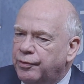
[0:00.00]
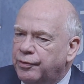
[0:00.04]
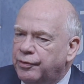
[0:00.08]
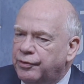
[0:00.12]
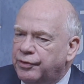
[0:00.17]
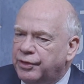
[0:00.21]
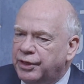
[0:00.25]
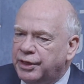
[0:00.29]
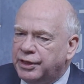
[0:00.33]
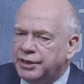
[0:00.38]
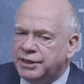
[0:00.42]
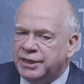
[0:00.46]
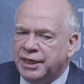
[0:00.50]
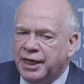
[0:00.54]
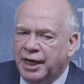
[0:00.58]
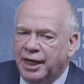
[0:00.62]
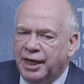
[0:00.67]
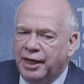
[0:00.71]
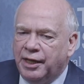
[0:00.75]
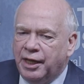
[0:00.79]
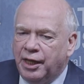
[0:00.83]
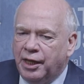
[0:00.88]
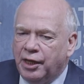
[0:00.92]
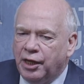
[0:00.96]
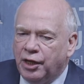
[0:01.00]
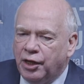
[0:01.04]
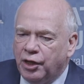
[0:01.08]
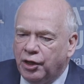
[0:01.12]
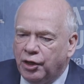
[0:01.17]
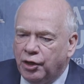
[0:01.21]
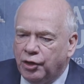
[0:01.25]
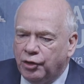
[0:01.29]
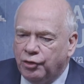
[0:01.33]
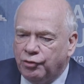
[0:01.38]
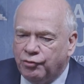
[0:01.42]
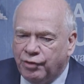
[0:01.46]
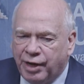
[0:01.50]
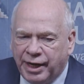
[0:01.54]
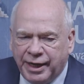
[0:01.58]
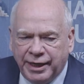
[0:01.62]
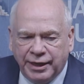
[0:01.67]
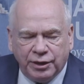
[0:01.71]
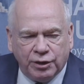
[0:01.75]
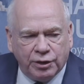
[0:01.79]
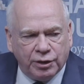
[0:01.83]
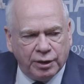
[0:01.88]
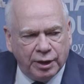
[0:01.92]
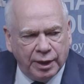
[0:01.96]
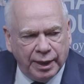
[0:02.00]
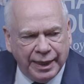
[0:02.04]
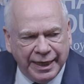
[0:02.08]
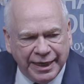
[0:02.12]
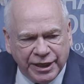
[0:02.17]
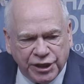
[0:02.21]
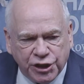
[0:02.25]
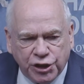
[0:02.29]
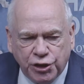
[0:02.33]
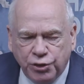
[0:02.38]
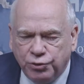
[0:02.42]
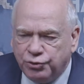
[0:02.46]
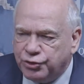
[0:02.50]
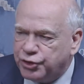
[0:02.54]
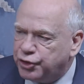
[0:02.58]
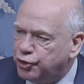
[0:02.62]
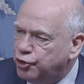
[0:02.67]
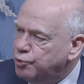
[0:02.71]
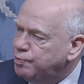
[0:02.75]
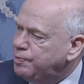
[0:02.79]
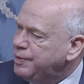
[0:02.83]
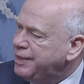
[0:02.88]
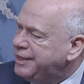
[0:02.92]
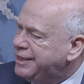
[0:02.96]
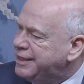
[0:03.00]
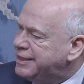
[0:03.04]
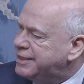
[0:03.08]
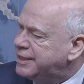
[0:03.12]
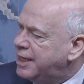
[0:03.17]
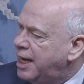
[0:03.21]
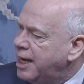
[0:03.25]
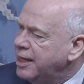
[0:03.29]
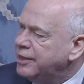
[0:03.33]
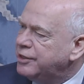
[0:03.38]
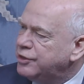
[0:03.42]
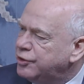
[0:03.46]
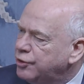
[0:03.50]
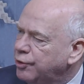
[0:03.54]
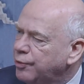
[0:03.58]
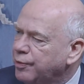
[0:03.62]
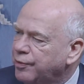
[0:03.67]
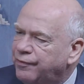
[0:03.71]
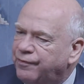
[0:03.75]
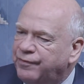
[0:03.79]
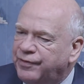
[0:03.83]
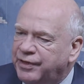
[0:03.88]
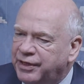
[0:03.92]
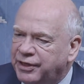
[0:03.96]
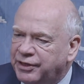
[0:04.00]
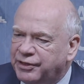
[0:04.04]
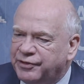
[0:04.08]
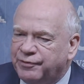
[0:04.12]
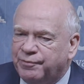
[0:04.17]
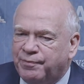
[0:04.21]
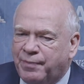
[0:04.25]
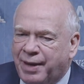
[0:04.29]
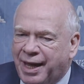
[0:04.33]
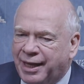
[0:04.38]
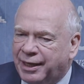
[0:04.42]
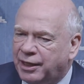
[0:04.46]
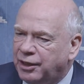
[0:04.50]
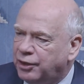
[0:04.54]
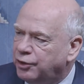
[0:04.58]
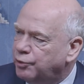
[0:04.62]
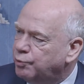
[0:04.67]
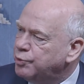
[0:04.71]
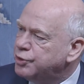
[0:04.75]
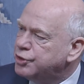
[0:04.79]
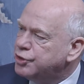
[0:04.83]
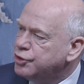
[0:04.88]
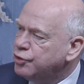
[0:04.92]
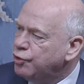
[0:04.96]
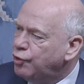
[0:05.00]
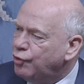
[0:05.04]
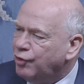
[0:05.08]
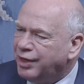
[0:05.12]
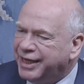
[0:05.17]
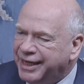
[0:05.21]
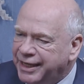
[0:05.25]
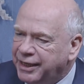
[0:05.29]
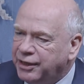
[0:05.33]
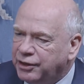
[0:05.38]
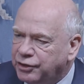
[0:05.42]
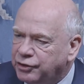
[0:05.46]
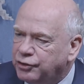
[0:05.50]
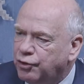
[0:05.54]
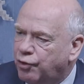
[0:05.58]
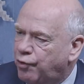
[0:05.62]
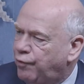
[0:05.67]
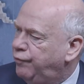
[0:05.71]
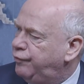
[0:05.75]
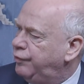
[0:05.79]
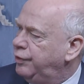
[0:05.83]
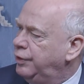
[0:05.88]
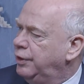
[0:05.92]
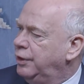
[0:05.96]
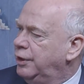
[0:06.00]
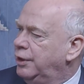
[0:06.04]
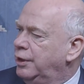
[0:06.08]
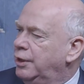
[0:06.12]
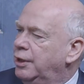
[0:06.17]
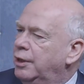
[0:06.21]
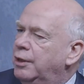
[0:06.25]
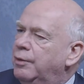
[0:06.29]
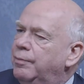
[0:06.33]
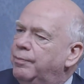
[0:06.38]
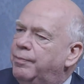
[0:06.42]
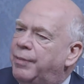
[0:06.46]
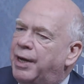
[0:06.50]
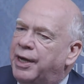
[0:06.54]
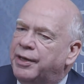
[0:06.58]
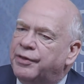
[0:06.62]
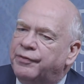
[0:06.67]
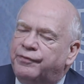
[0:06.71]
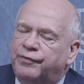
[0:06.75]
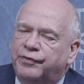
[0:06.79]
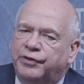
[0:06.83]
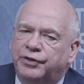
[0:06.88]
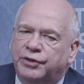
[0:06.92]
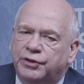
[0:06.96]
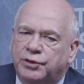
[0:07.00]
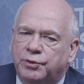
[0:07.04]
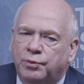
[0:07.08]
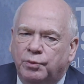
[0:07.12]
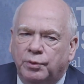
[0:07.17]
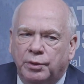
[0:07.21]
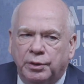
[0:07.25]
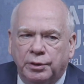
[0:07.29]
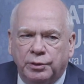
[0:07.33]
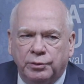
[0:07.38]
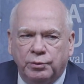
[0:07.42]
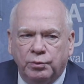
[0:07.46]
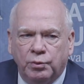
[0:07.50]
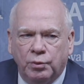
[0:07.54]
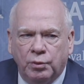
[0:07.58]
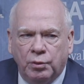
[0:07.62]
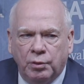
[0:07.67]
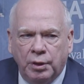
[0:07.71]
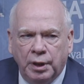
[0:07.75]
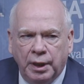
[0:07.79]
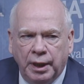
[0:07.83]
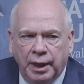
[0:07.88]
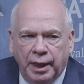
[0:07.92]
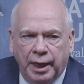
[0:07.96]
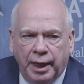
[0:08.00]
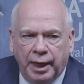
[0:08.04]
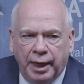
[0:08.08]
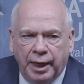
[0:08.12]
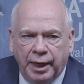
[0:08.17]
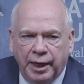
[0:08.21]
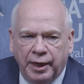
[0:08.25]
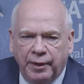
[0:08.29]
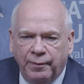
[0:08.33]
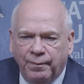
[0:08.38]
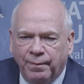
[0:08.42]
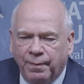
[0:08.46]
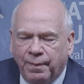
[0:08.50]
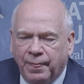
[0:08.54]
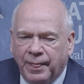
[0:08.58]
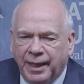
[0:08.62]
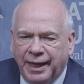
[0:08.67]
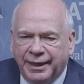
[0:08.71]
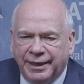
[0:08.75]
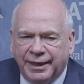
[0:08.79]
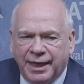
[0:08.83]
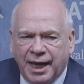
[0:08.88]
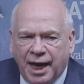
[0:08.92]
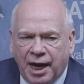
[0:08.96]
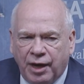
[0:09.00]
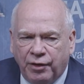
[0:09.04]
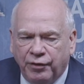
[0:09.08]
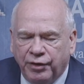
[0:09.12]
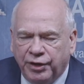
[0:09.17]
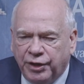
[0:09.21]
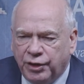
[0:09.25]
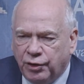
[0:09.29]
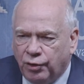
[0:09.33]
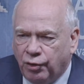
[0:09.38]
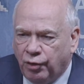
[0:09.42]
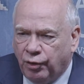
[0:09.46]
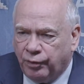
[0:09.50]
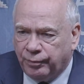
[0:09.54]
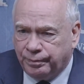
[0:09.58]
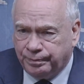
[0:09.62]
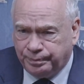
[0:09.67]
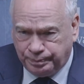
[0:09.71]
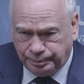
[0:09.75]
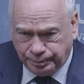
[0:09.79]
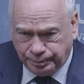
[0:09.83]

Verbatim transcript: that great issues could be decided on the field of battle was not killed off by the First World War. Um, it carried on.